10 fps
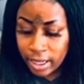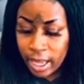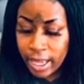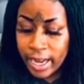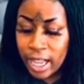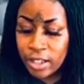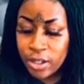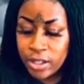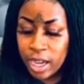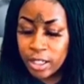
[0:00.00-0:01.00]
It also
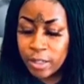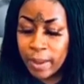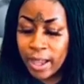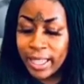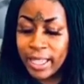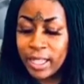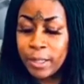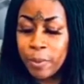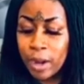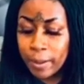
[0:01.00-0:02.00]
talked about healing
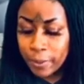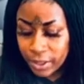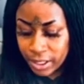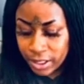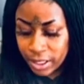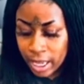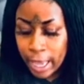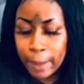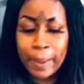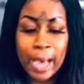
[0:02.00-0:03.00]
properties
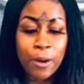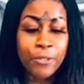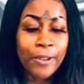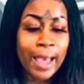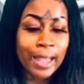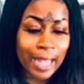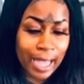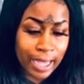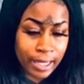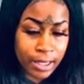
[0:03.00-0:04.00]
and powerful
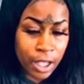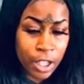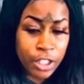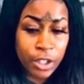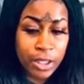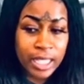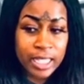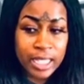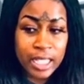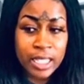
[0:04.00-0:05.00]
allies. So
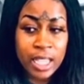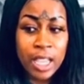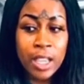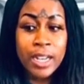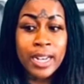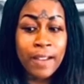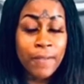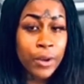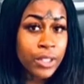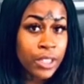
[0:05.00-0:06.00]
this is not
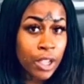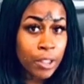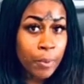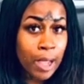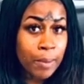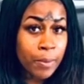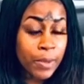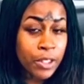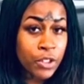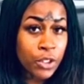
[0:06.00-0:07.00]
focusing on the problem but
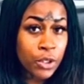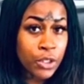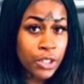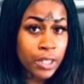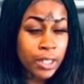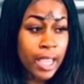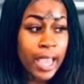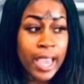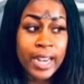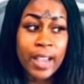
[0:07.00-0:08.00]
the solution,
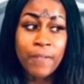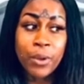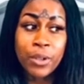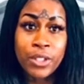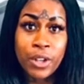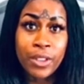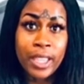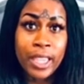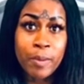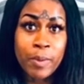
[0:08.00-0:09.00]
and not focusing on the
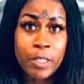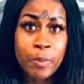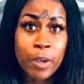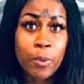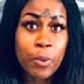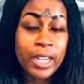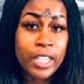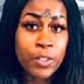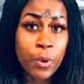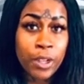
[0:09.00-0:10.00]
enemies but what
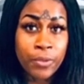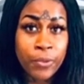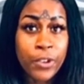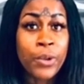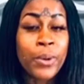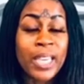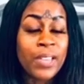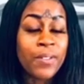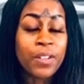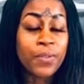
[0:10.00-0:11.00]
is working for you,
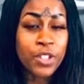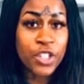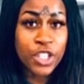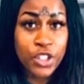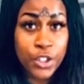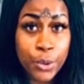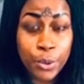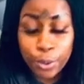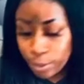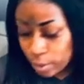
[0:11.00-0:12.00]
even if it's just you,
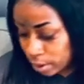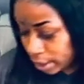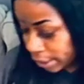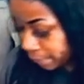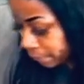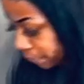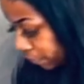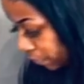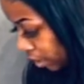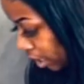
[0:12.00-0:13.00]
okay?
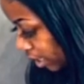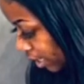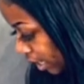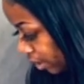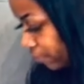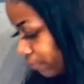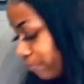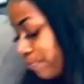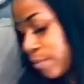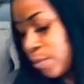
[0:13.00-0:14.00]
Now,
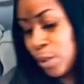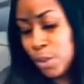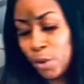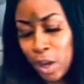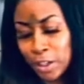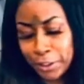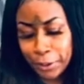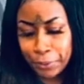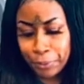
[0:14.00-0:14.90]
what's crossing